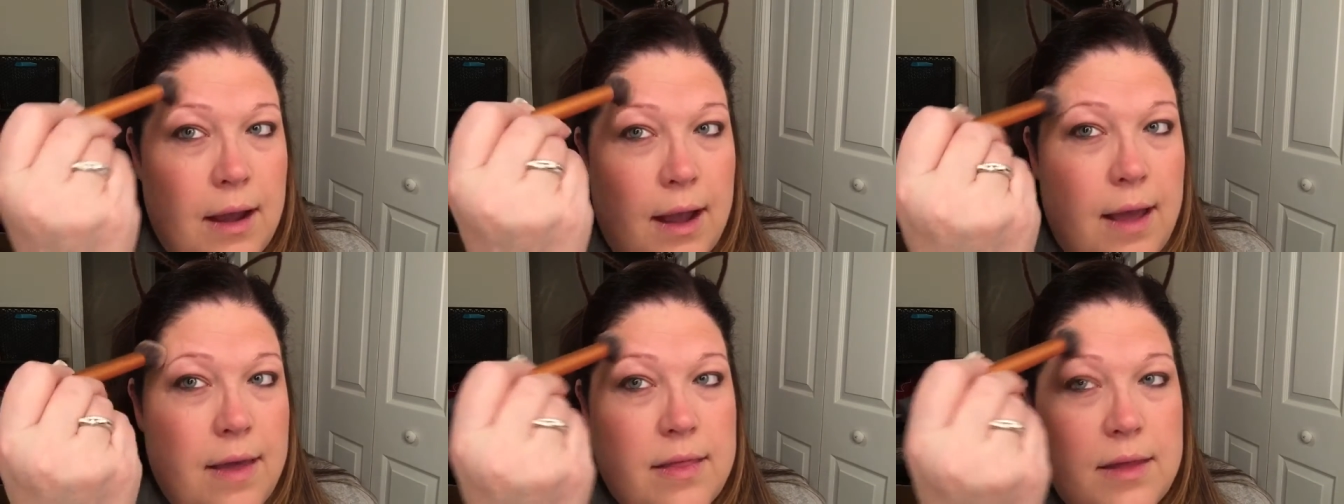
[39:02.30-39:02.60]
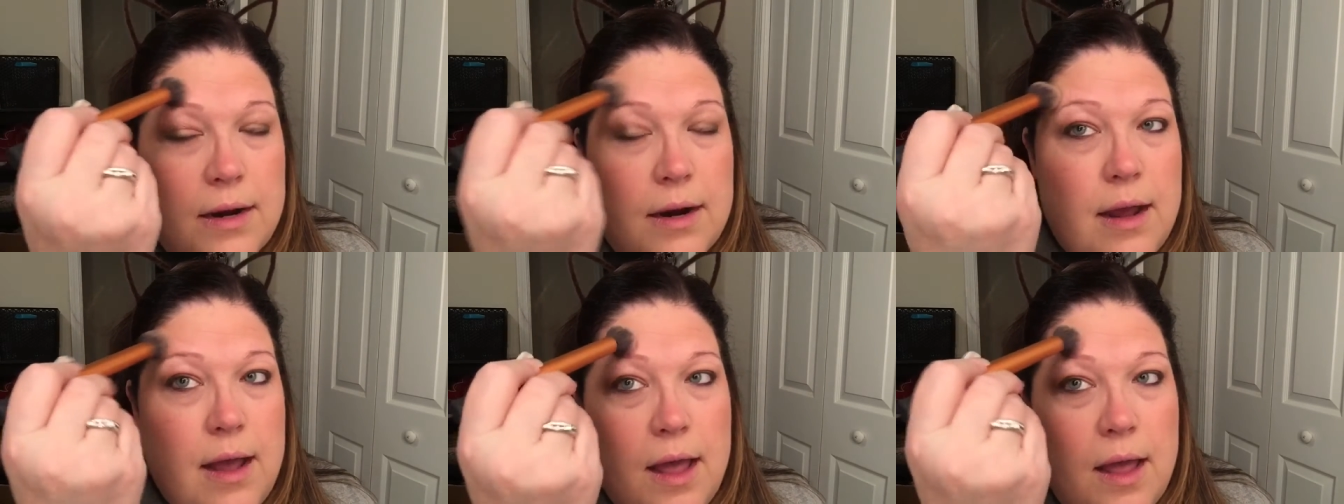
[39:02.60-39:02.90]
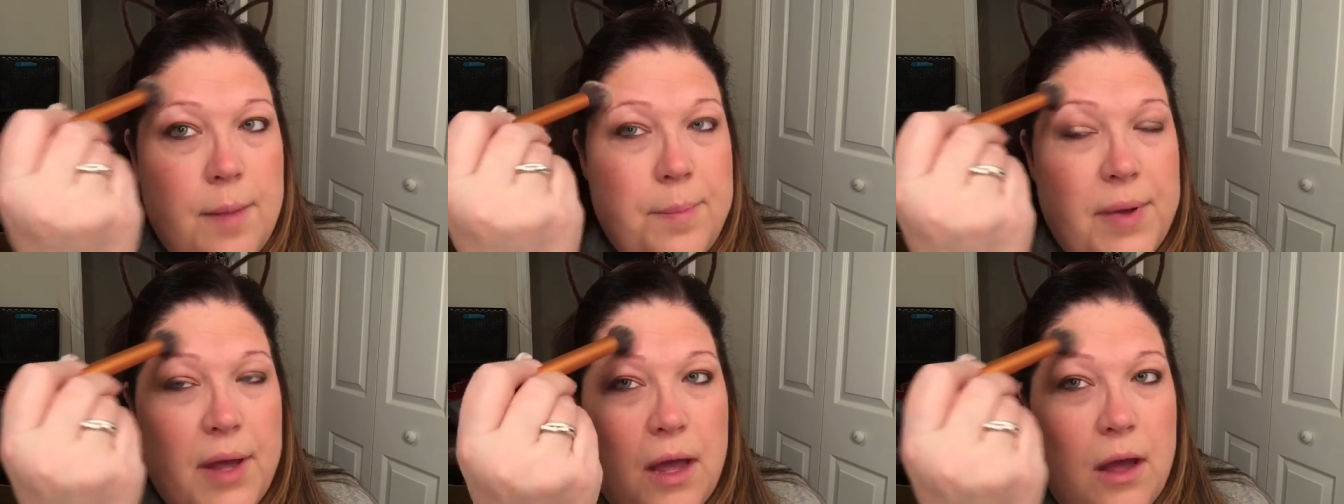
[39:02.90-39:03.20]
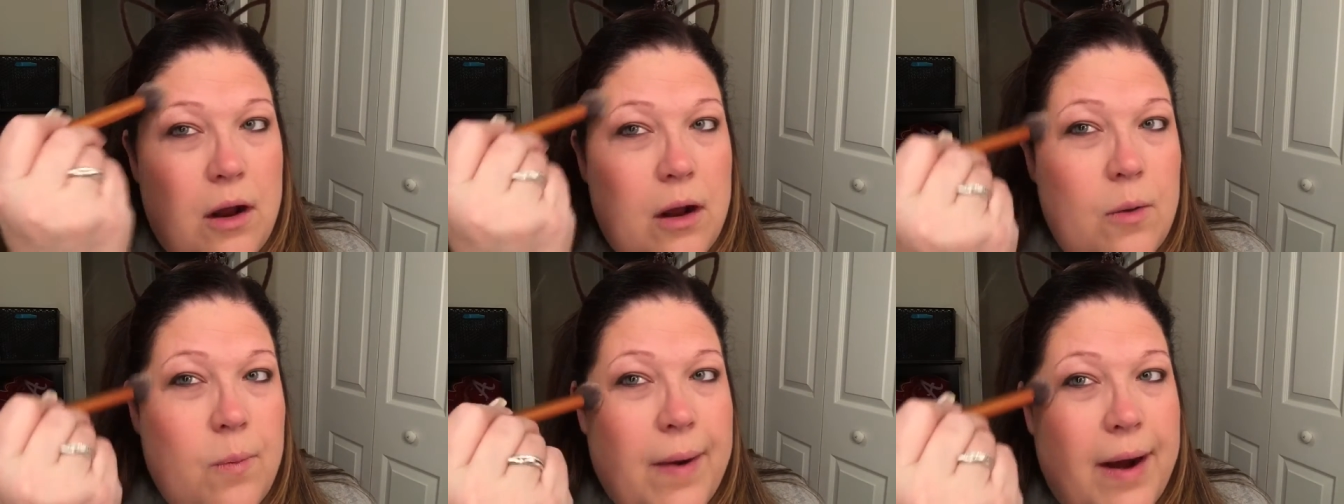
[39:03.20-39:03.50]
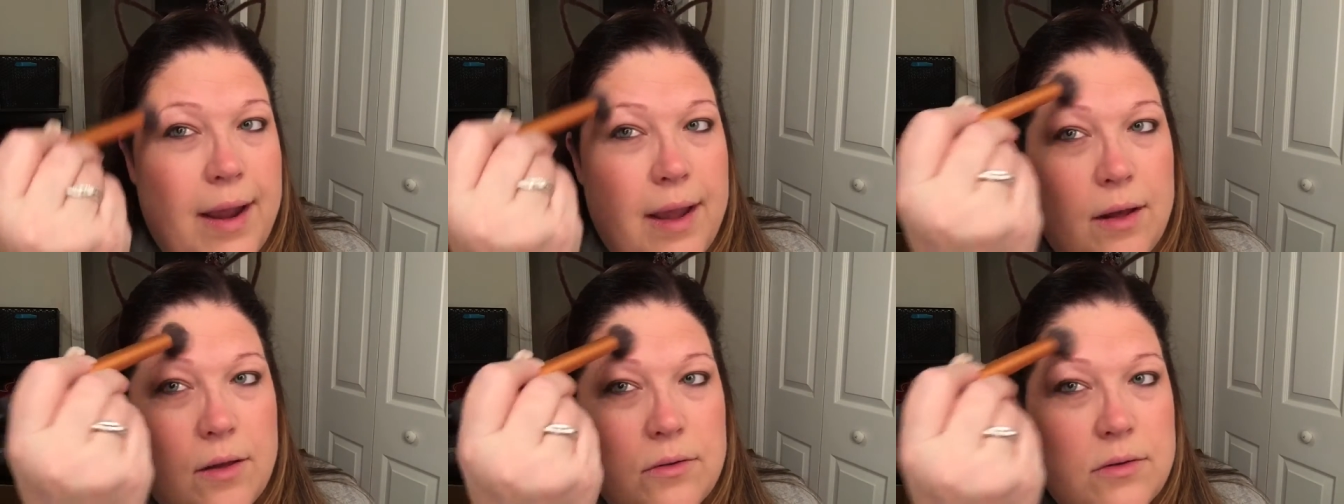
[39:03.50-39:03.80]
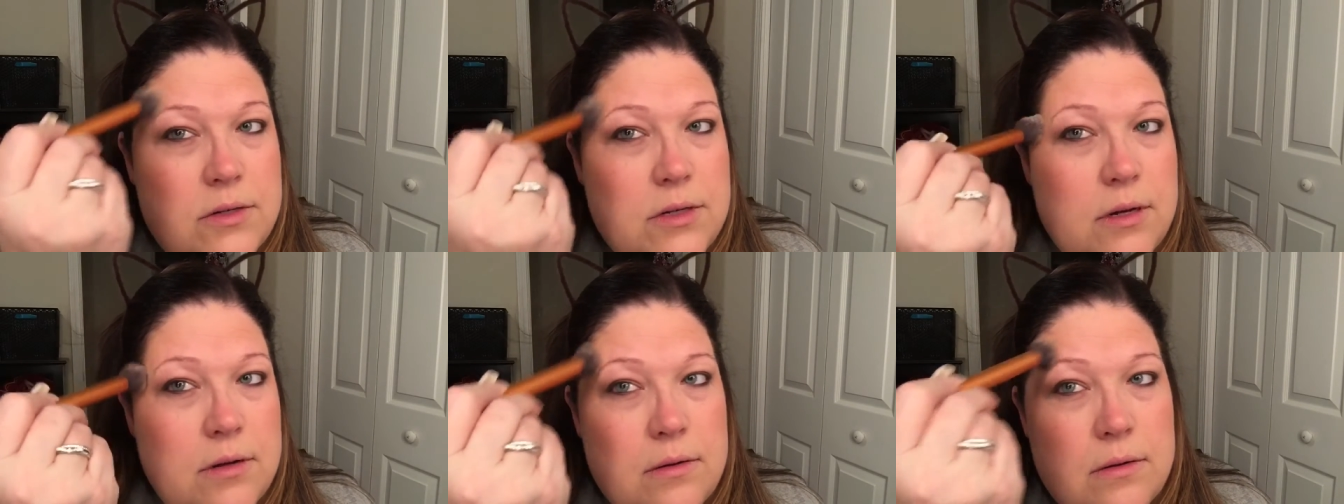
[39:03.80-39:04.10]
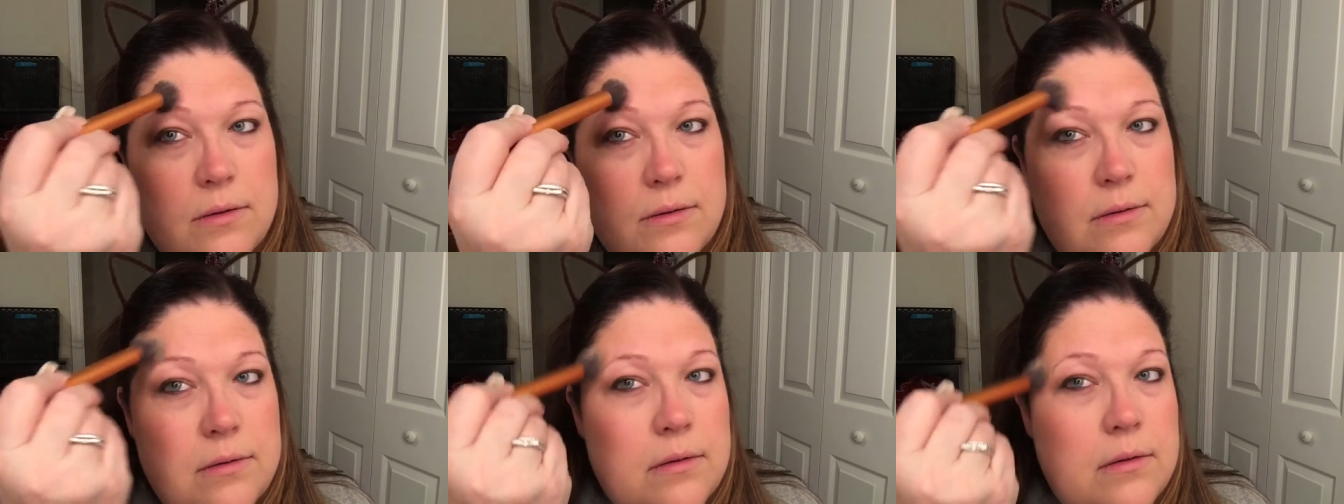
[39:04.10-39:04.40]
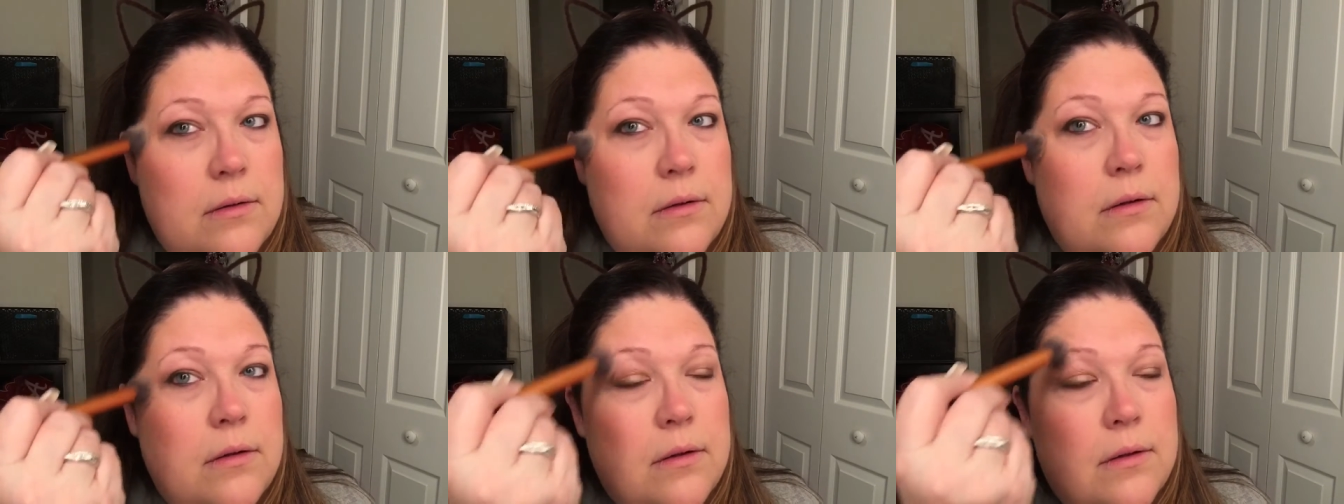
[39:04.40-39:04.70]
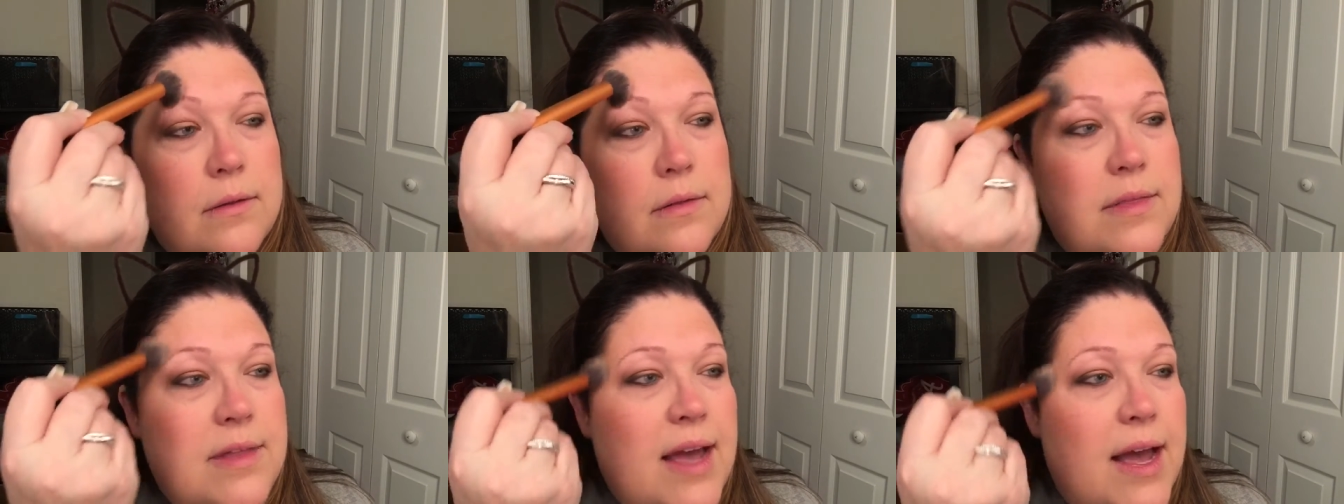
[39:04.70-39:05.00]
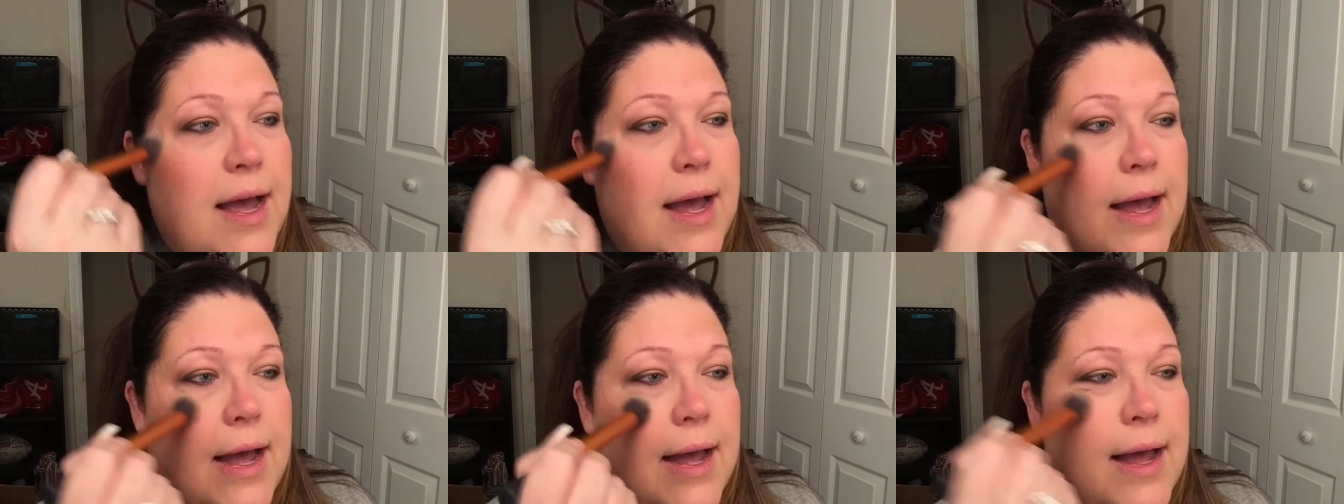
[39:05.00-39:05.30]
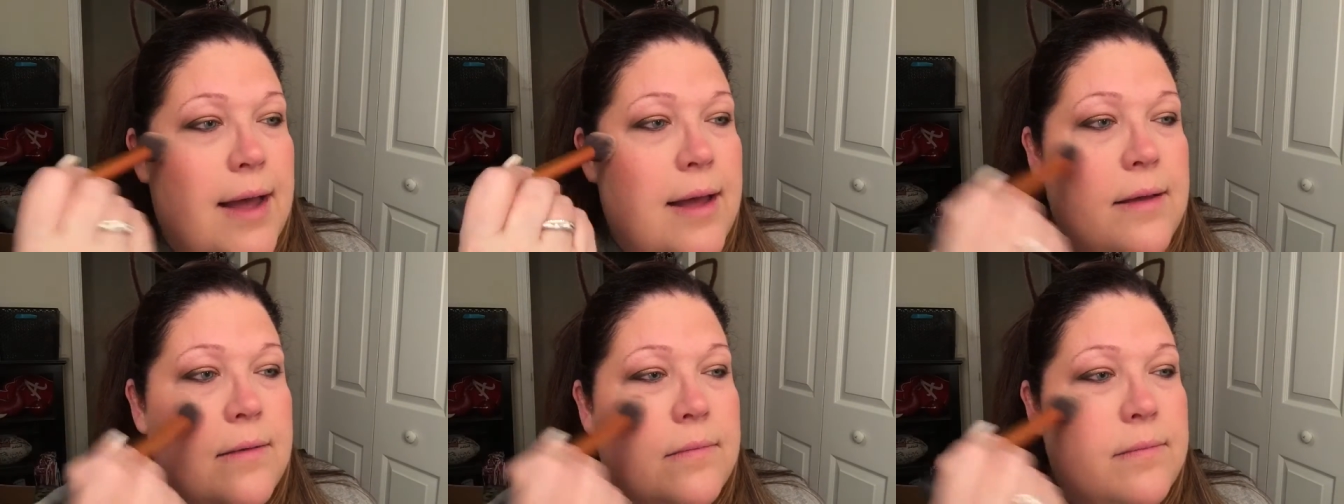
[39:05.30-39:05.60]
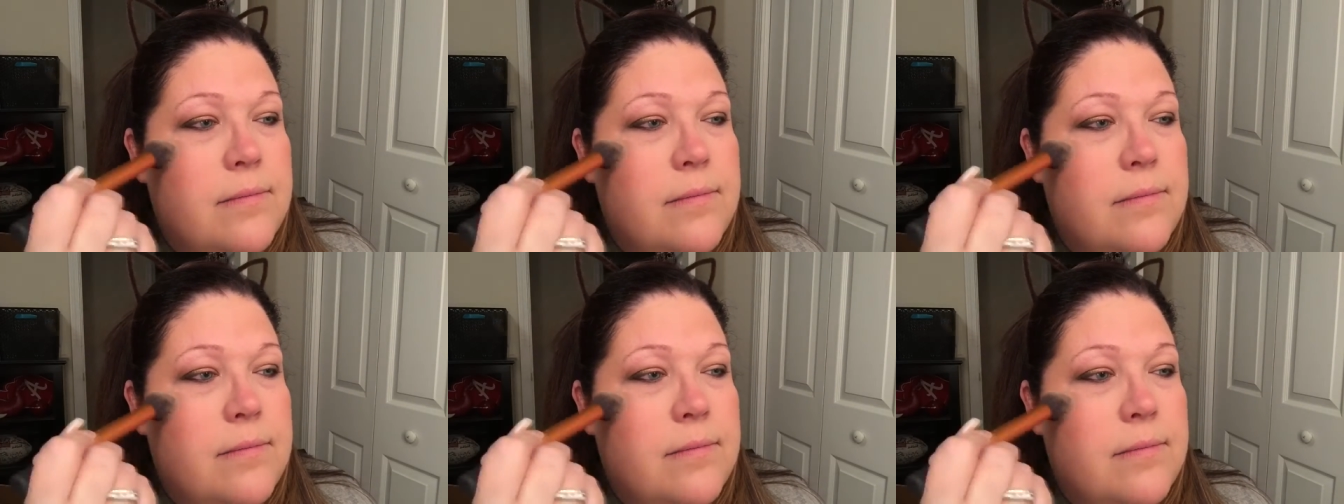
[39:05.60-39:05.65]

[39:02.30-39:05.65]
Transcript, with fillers: And then up around the eye.